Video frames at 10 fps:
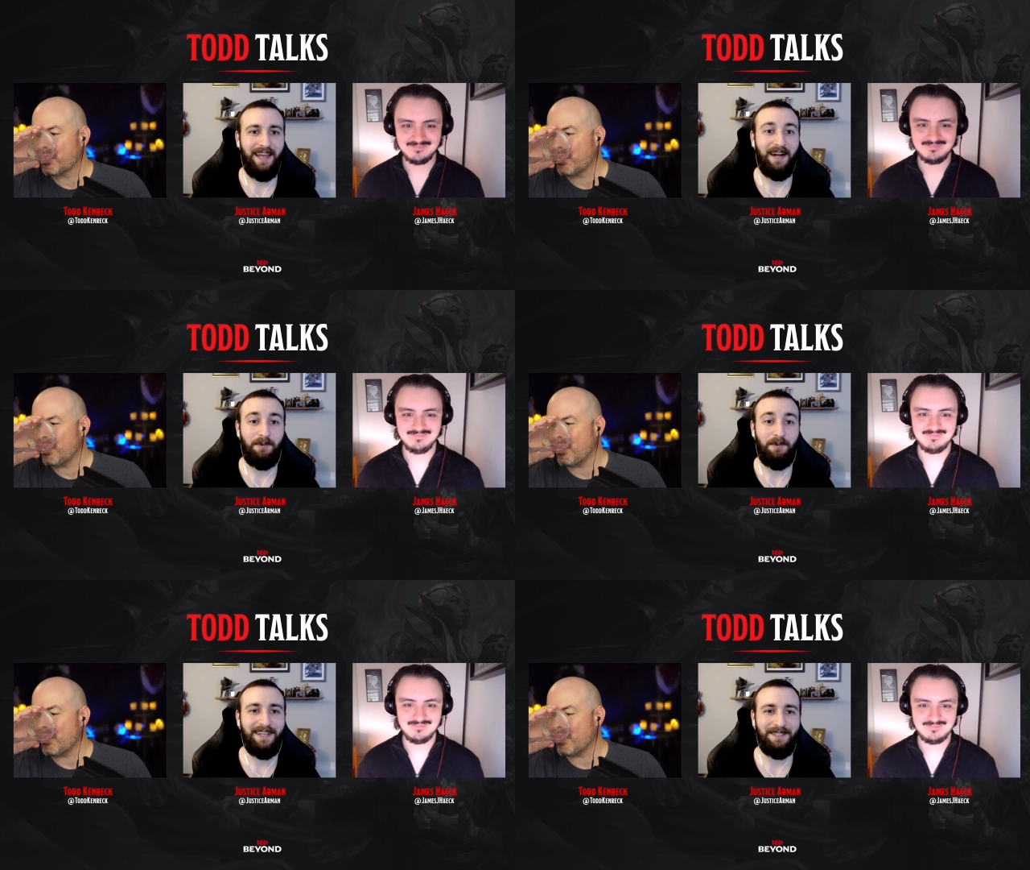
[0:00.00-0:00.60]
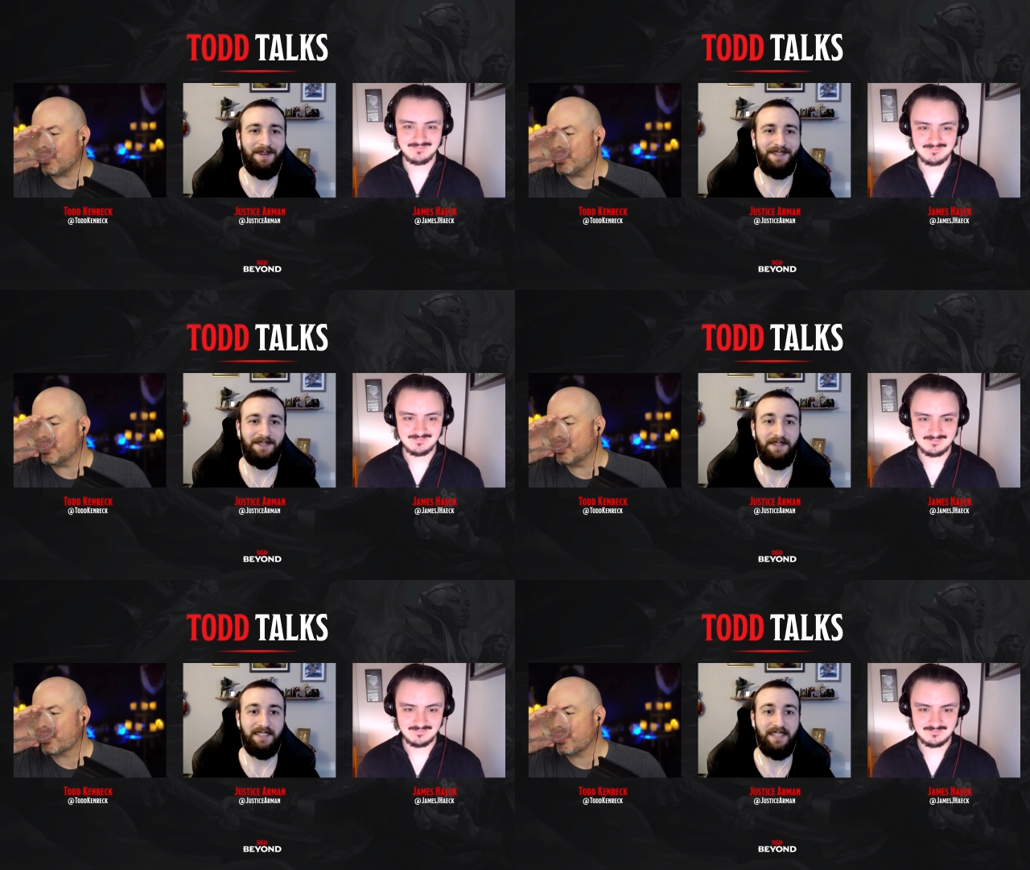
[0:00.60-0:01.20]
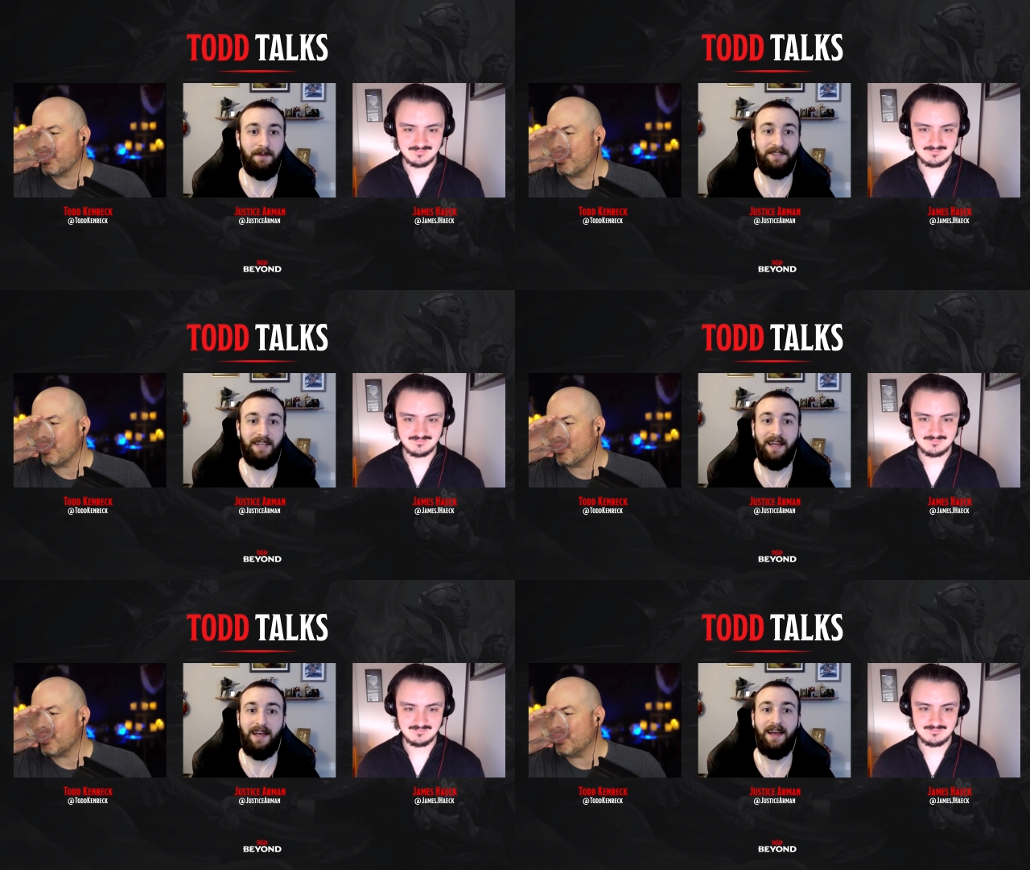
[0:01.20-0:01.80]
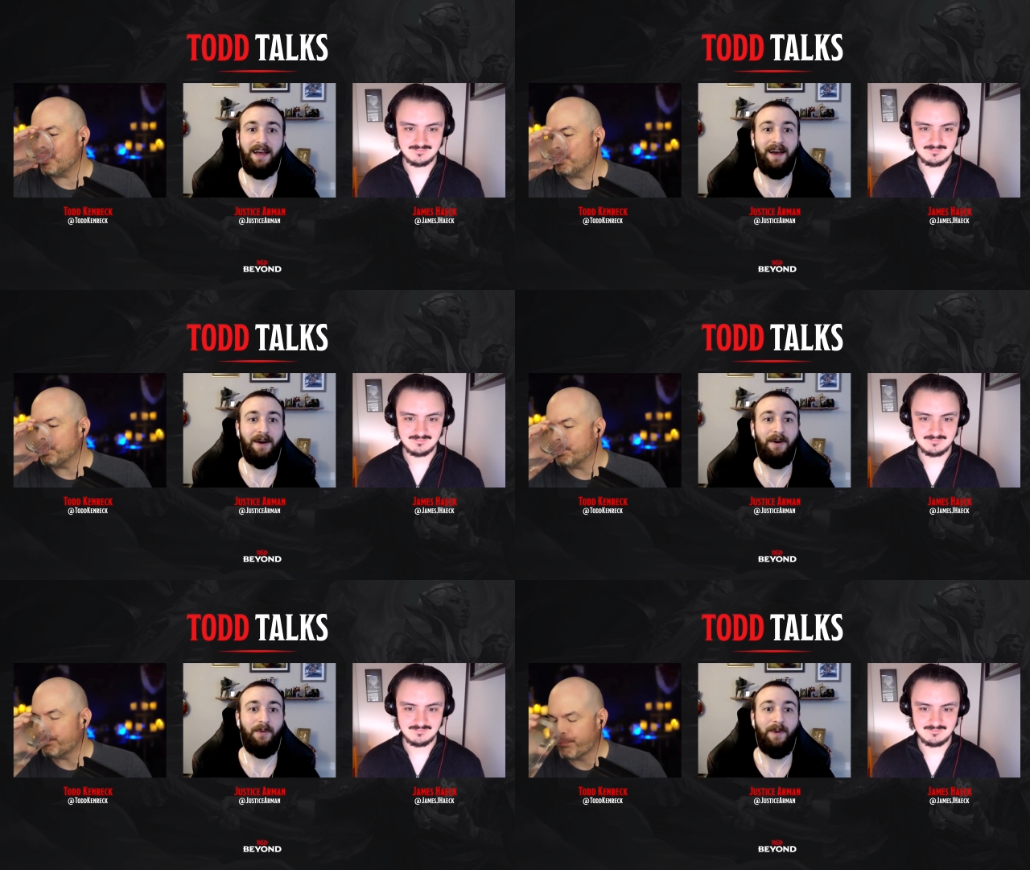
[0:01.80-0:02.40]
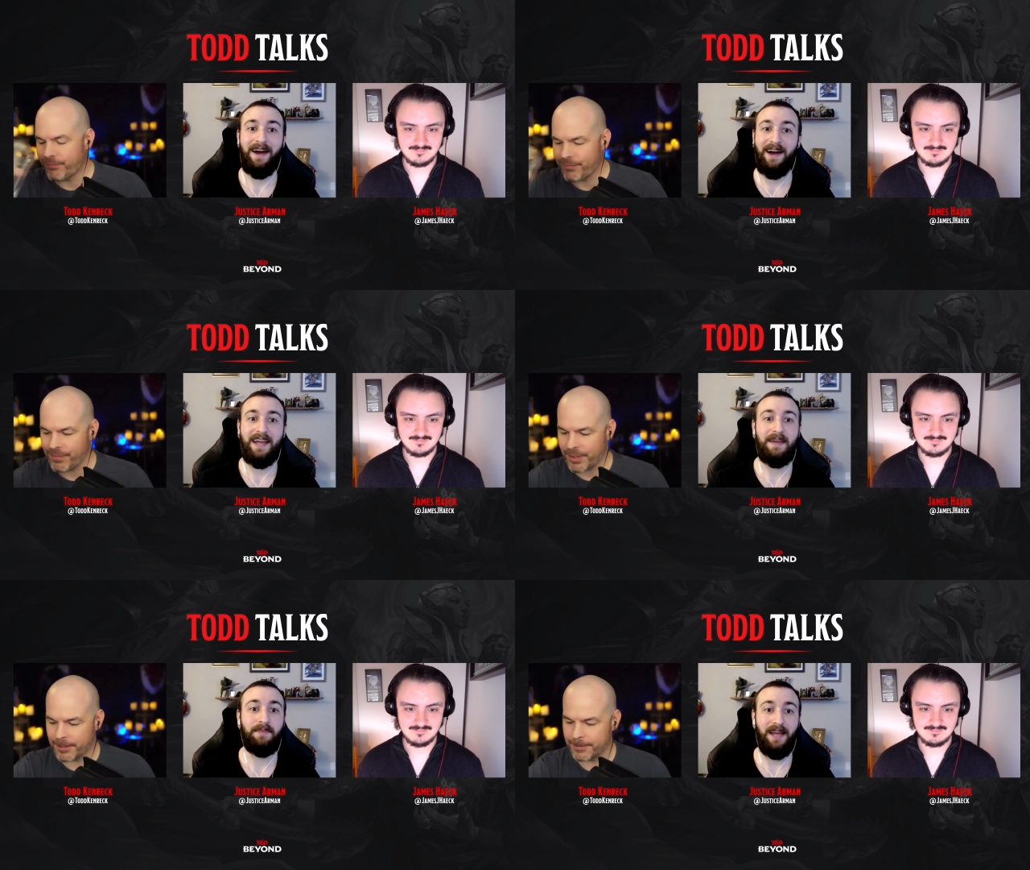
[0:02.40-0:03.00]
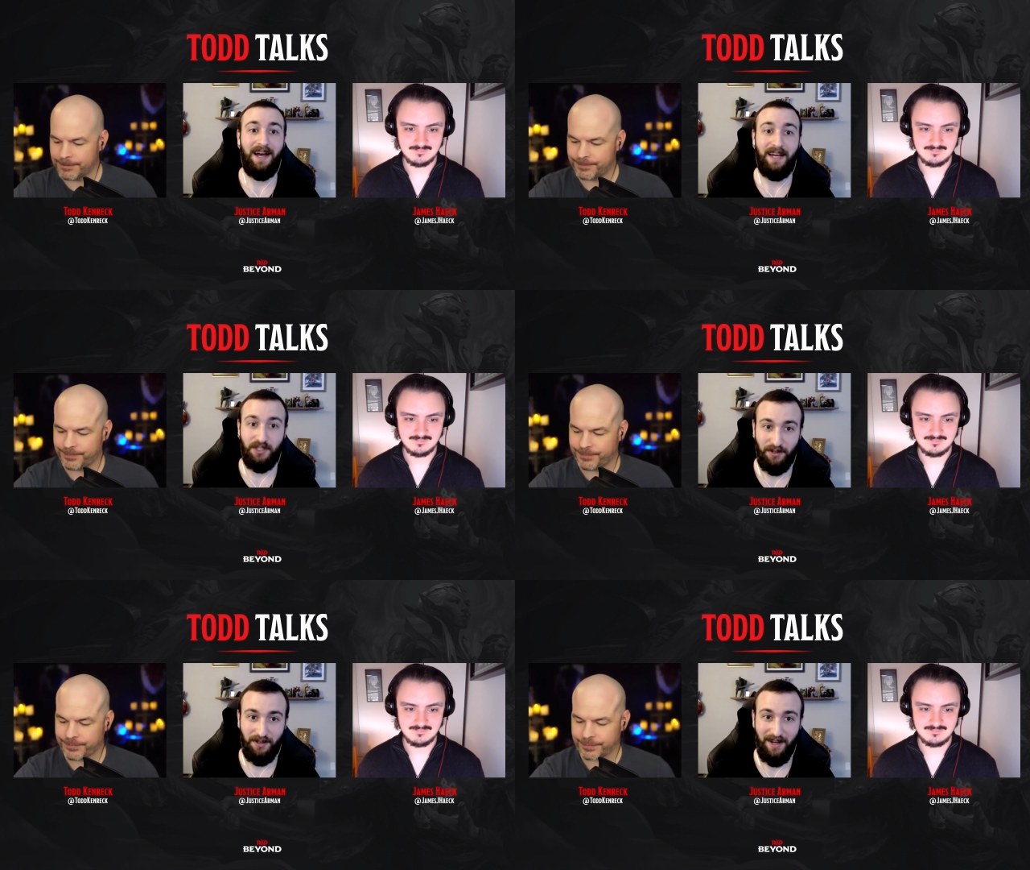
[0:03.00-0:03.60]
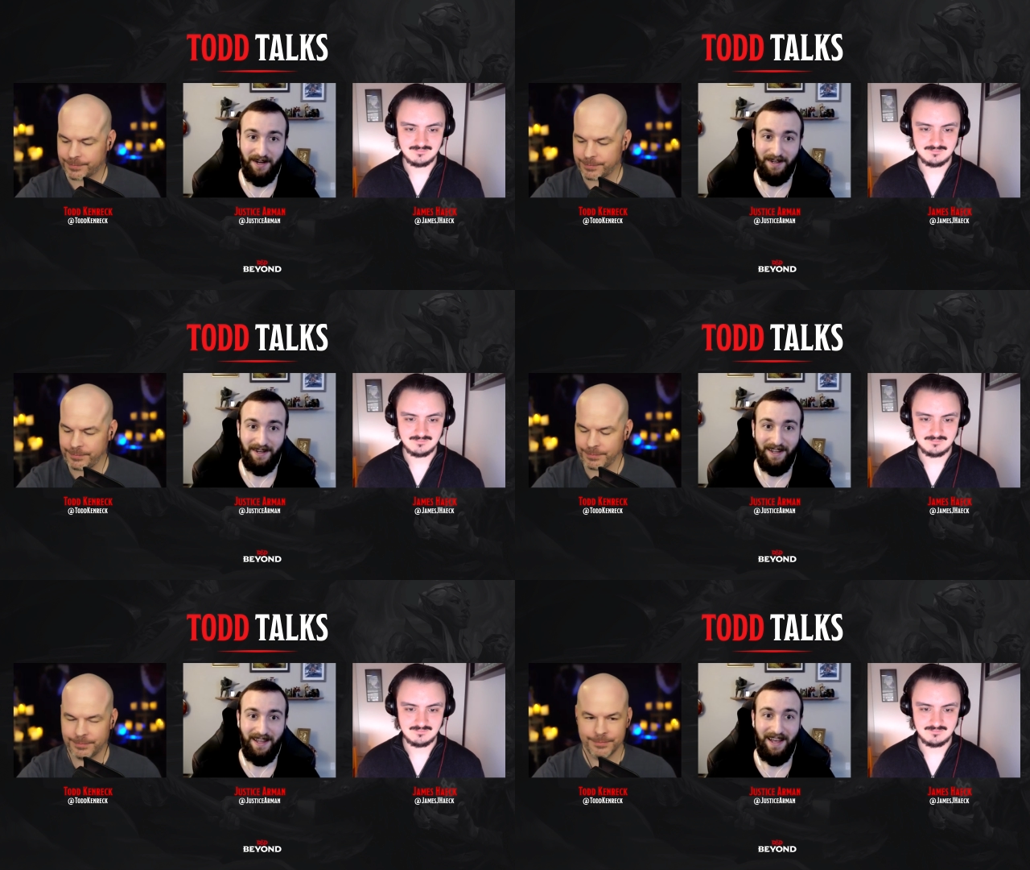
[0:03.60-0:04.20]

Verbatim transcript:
Speaker 1: And I realized while I was doing this game, I was like, wow, I am not Sherlock.